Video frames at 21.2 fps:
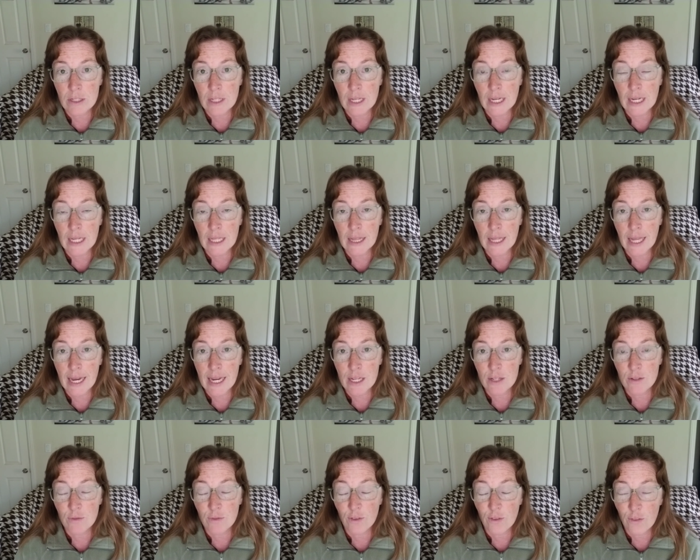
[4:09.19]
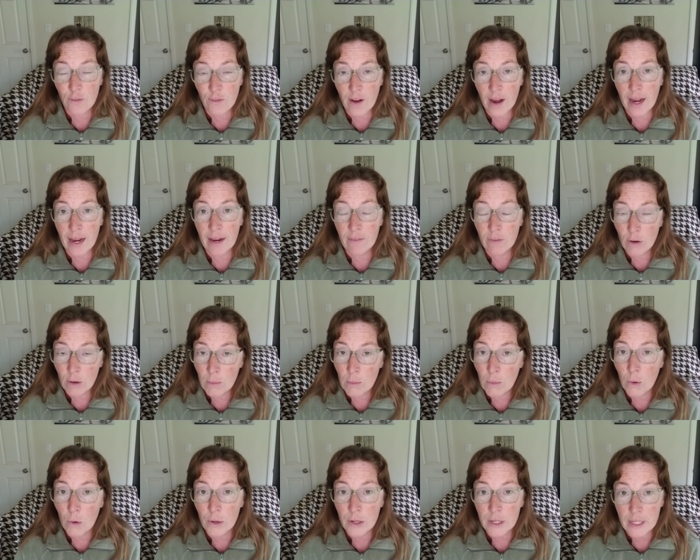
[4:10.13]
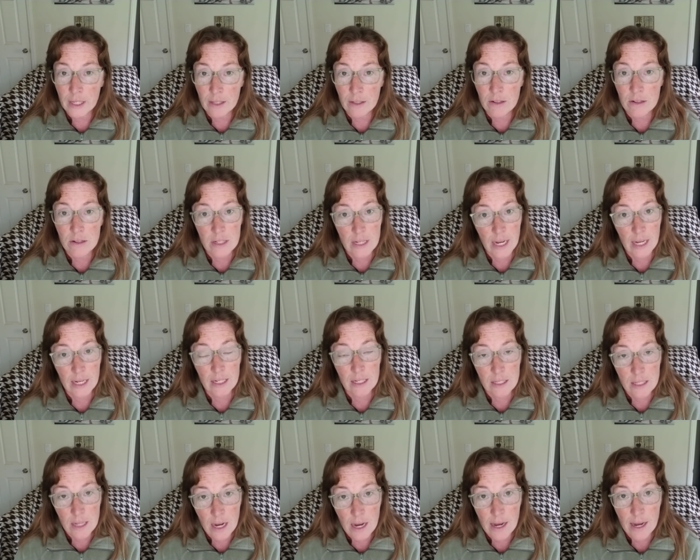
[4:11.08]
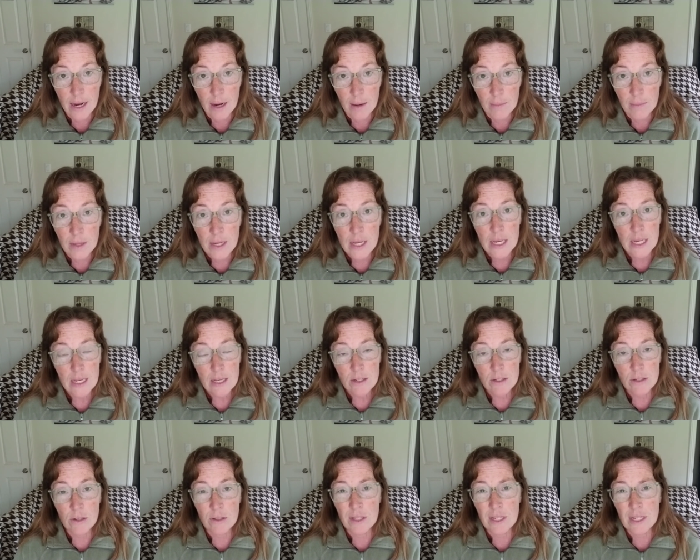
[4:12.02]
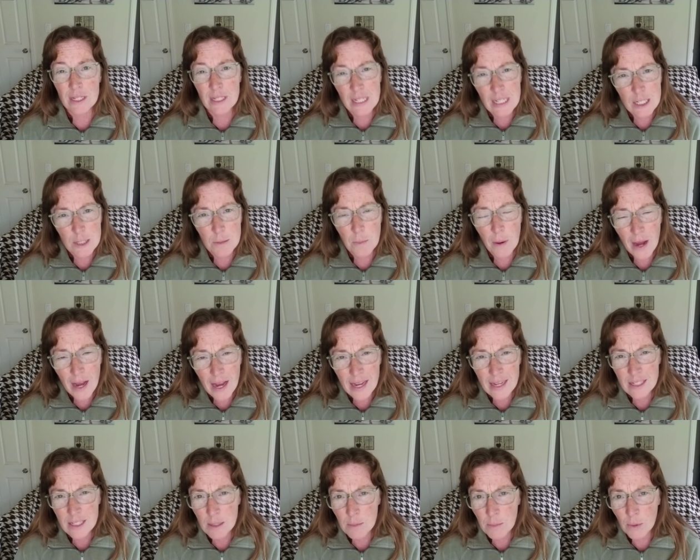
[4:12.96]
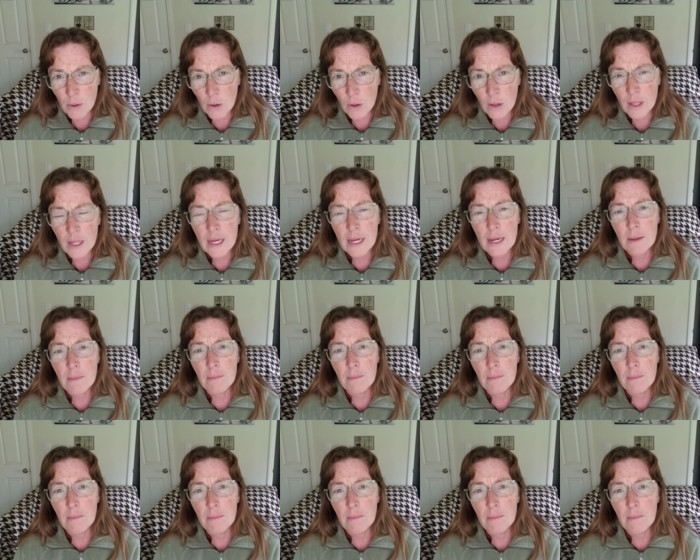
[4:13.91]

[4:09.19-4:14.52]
they can last for five or more years at a time. So this is possible,